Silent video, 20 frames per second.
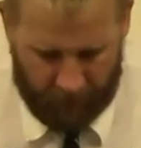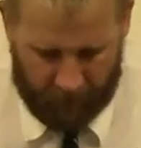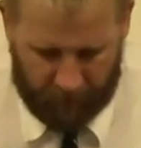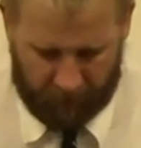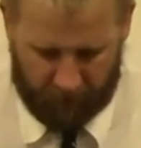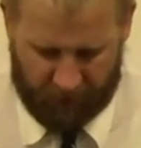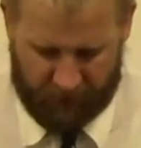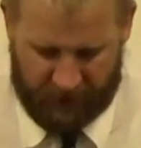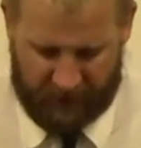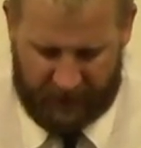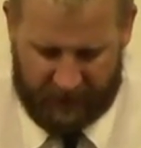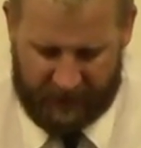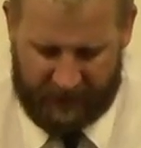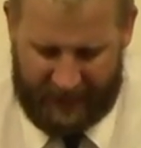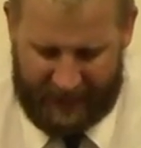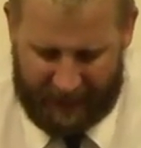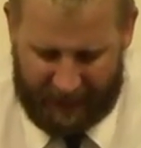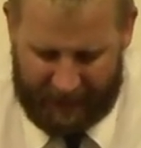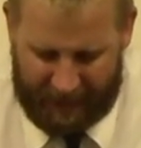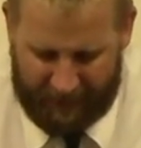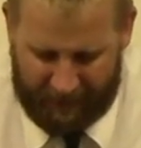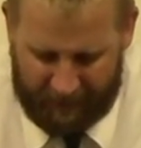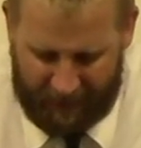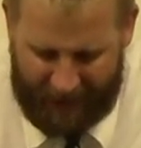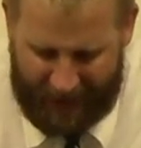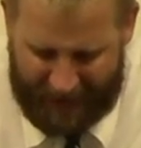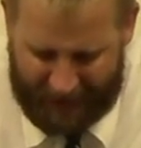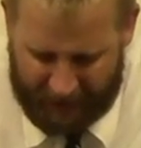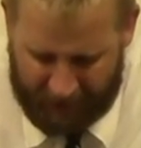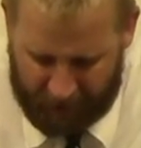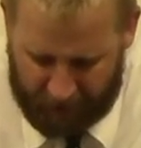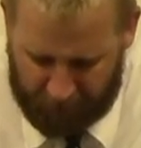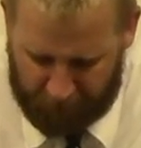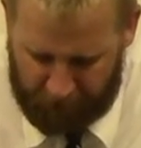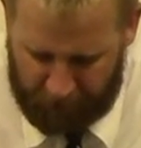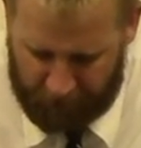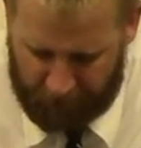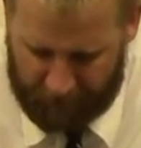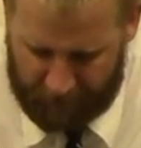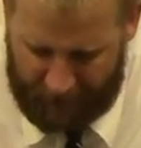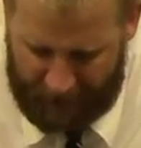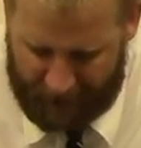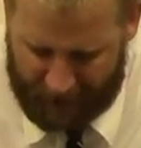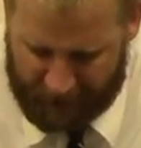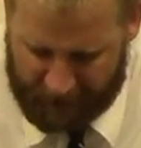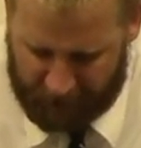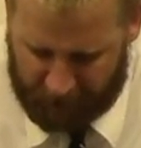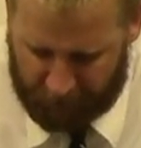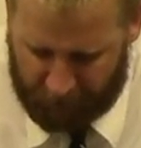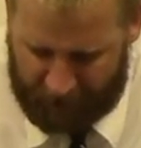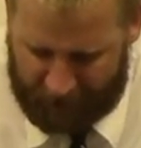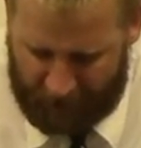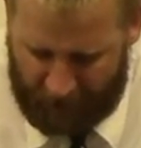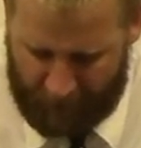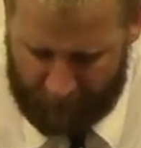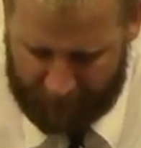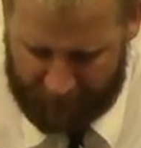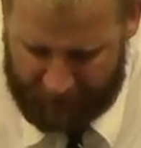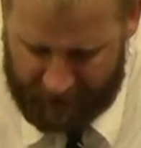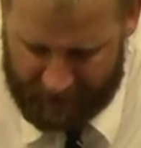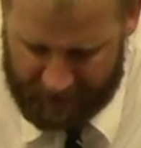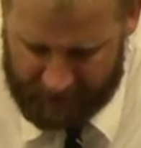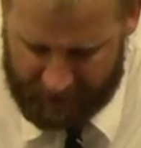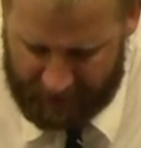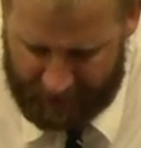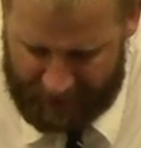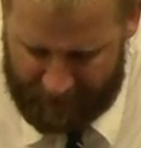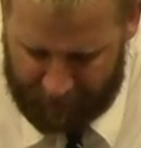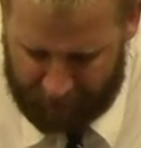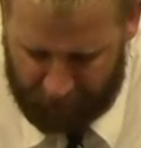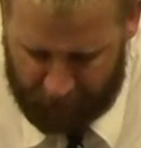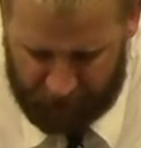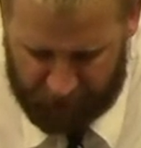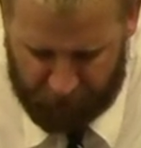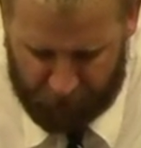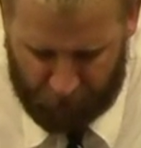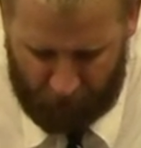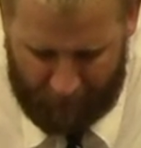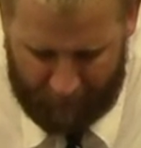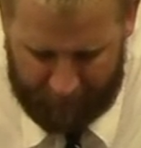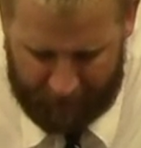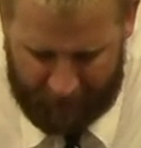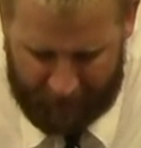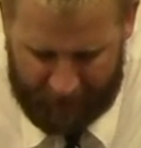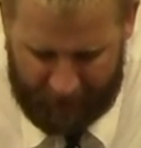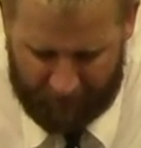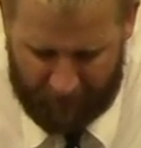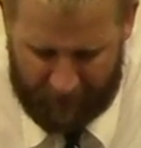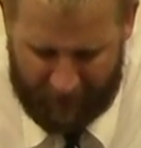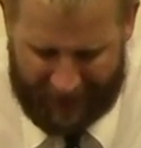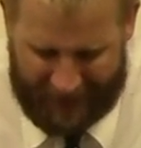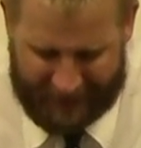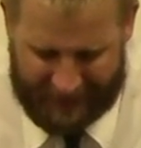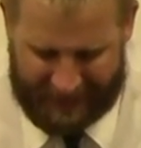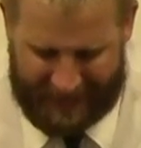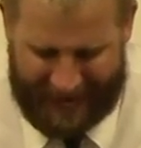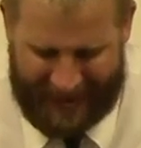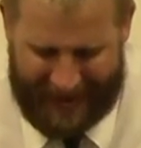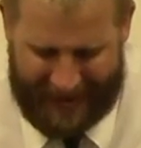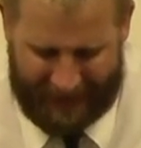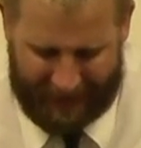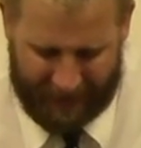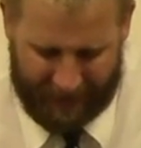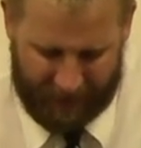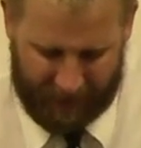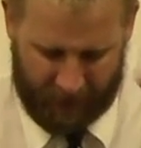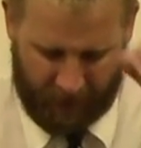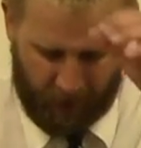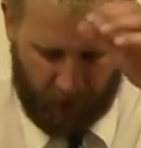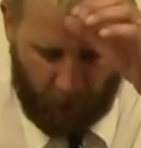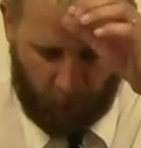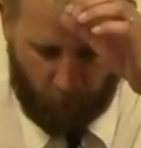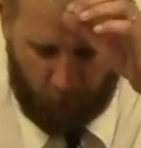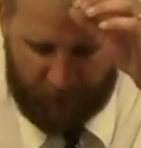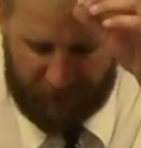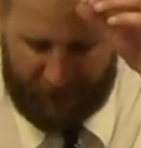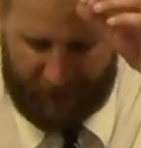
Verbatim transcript: Verse 16, And he divided the 300 men into three companies, and he put a trumpet in every man's hand with